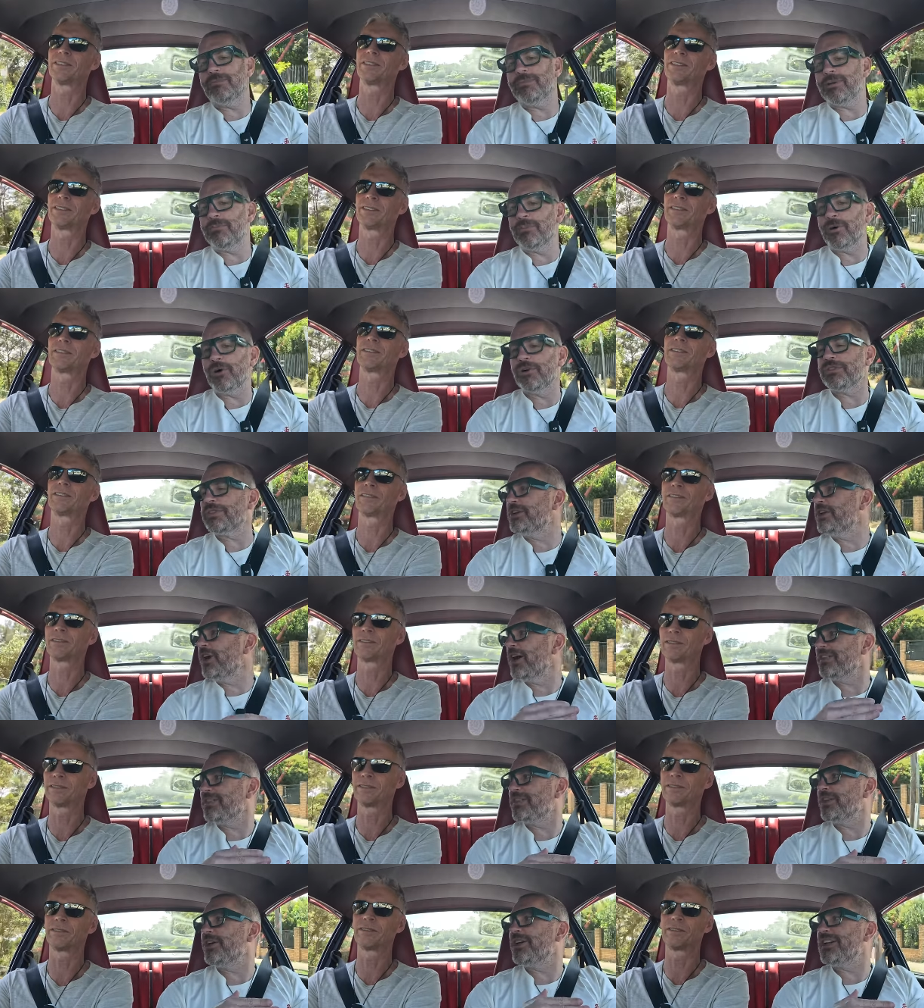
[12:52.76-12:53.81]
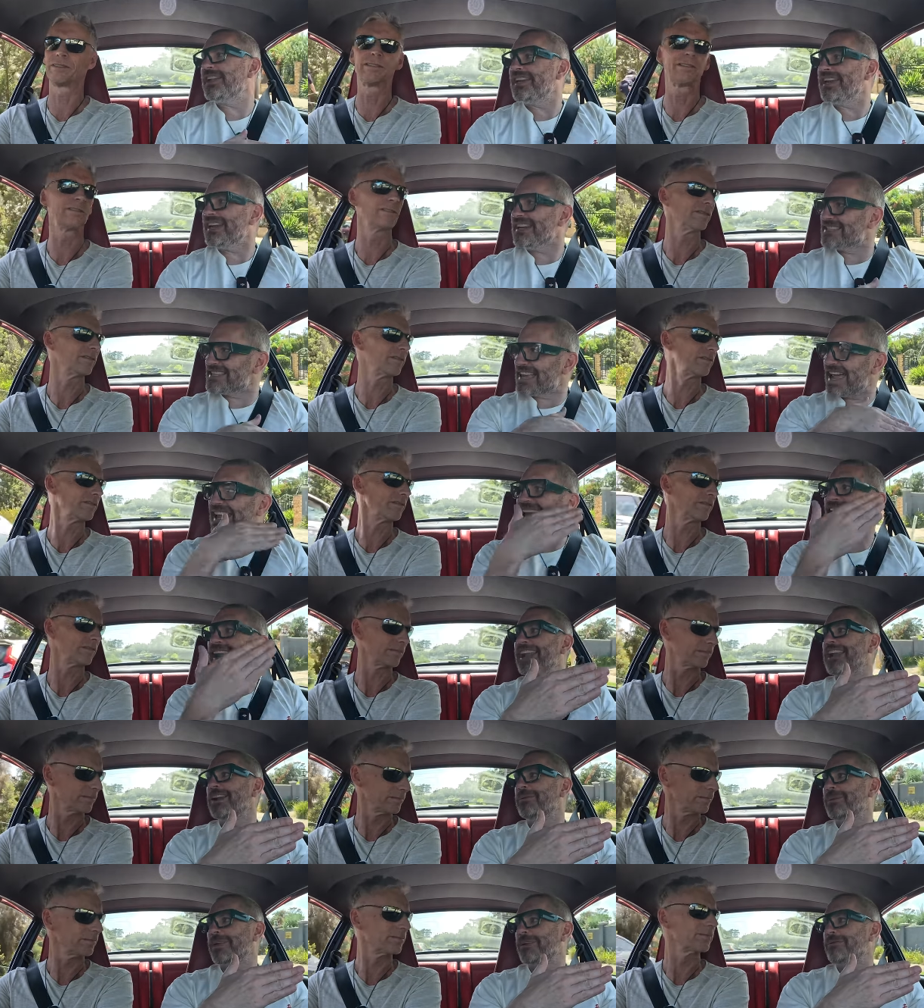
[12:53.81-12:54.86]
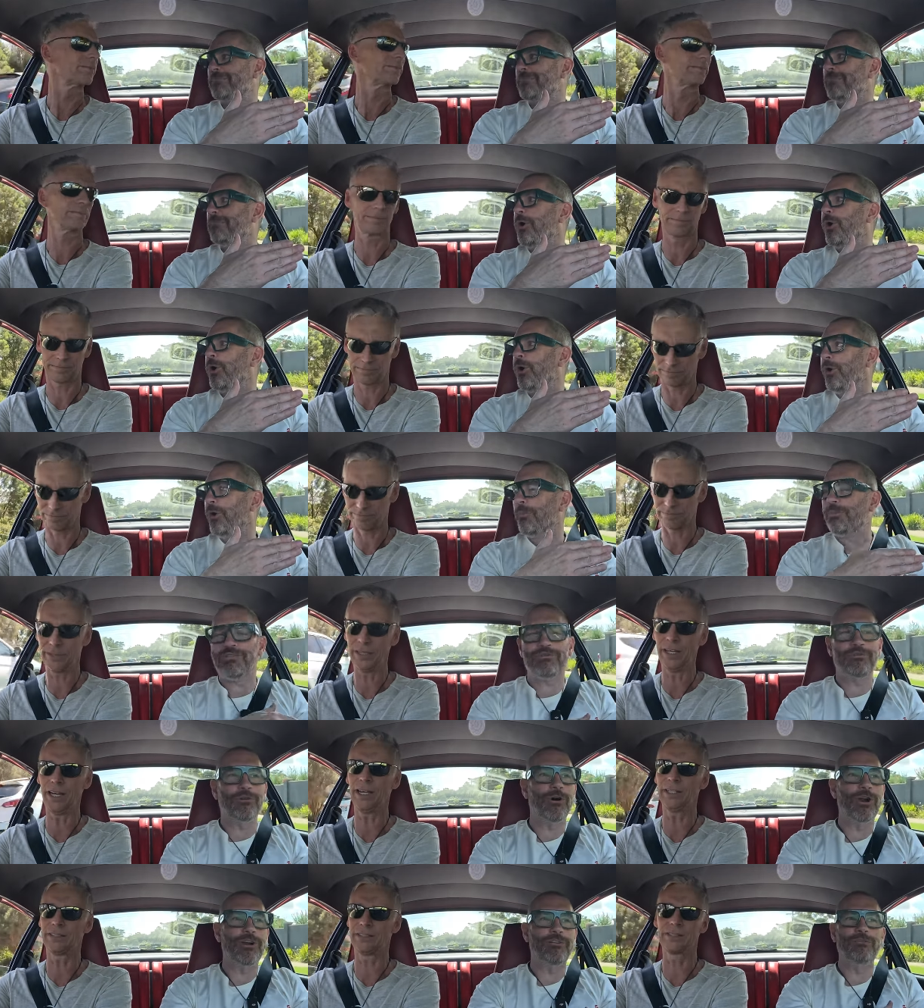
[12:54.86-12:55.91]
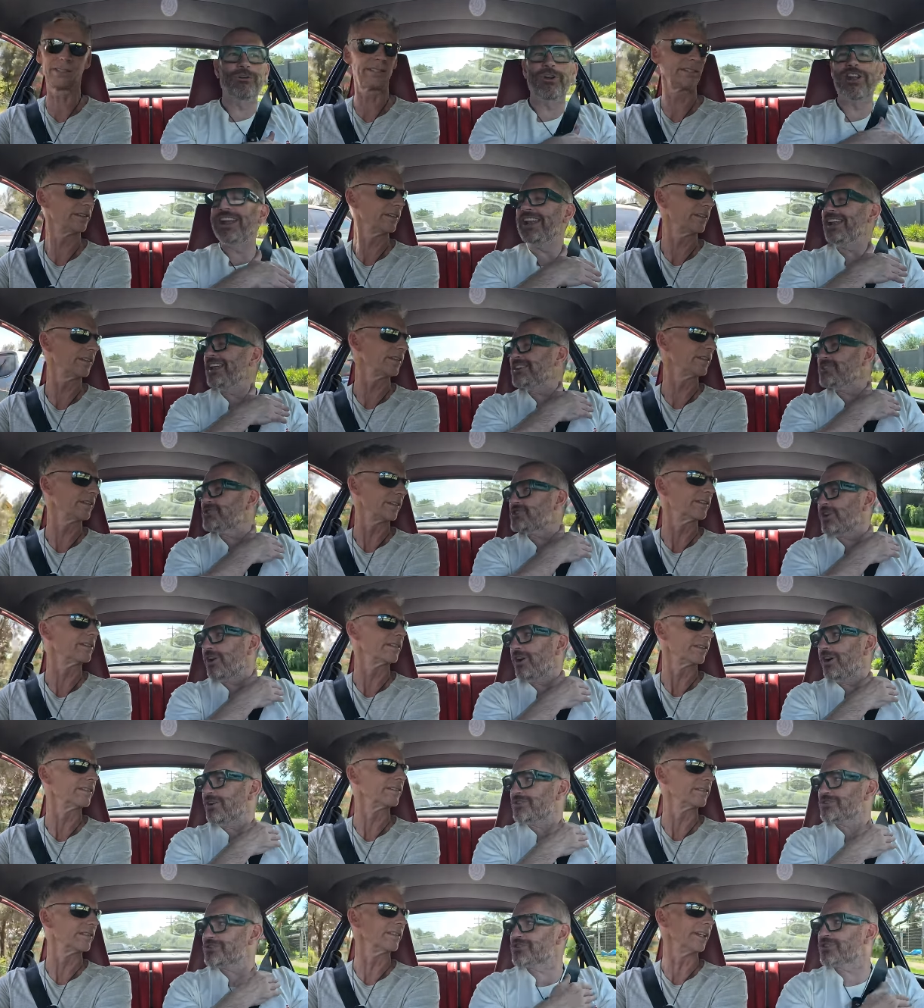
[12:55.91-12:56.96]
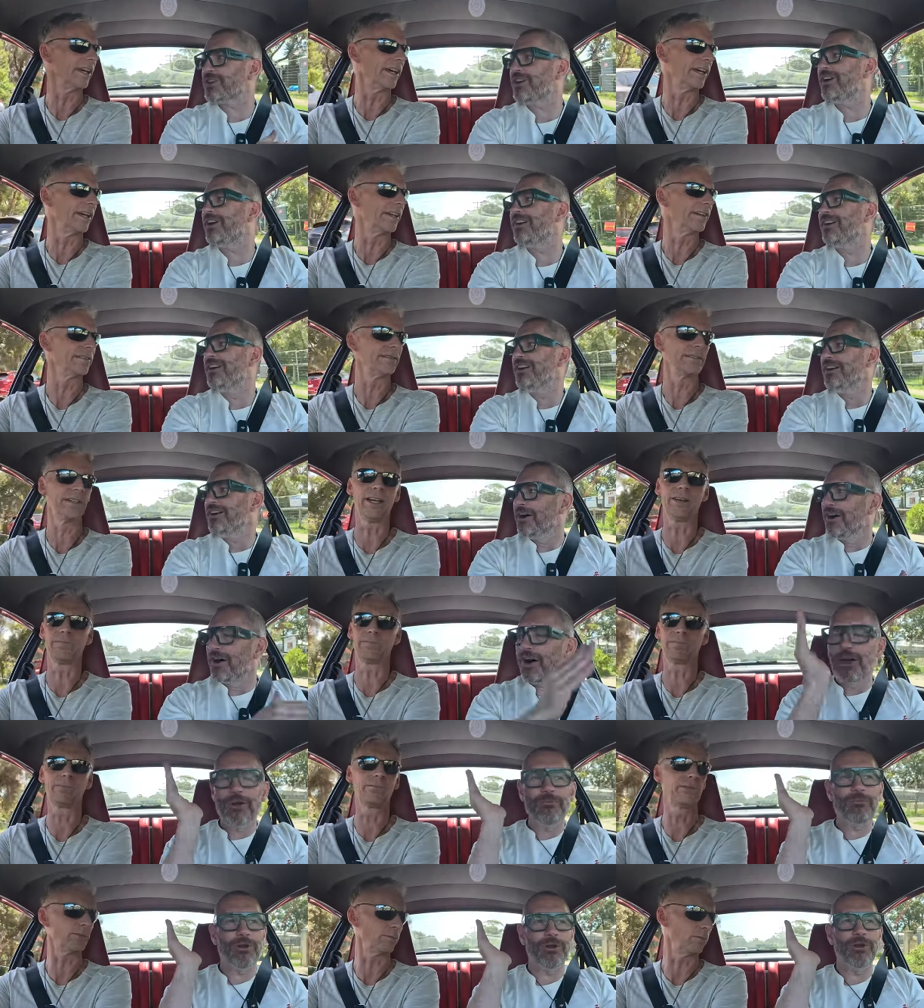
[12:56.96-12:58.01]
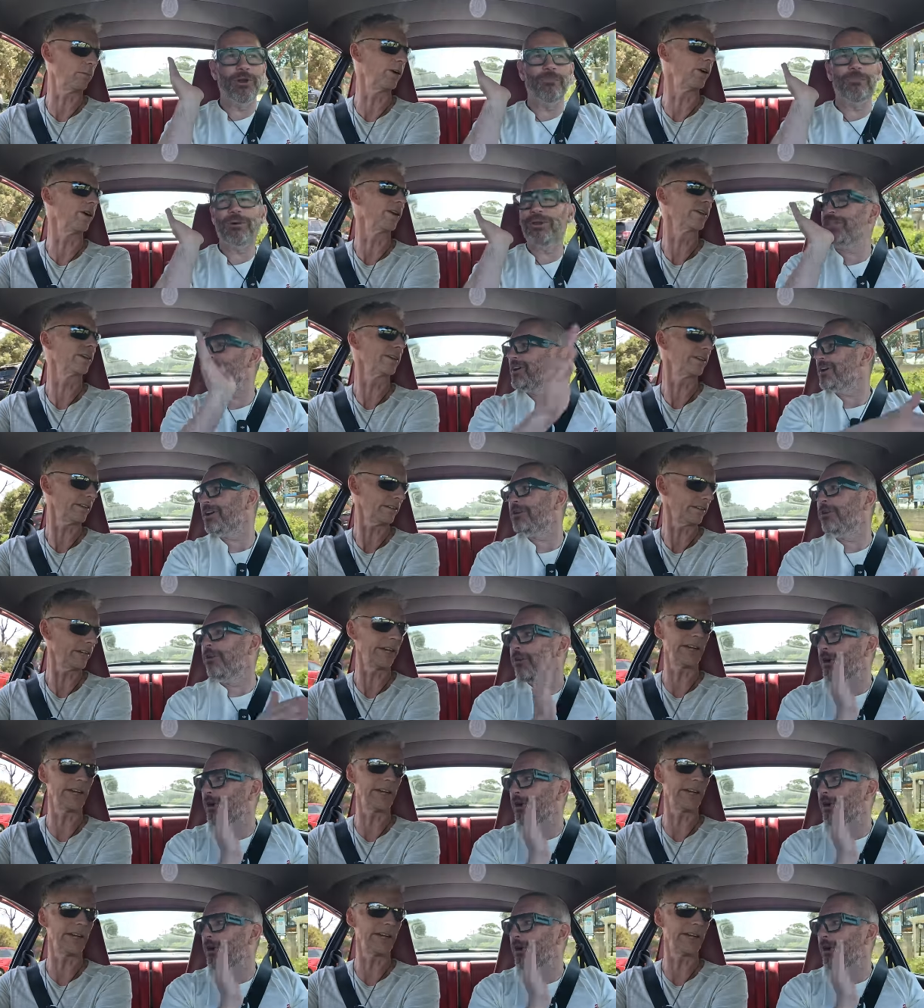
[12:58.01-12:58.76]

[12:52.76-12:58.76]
Speaker 1: bit more. The 930 needs that little bit more before yes. it really starts to yeah. Yeah, open to up and the yeah.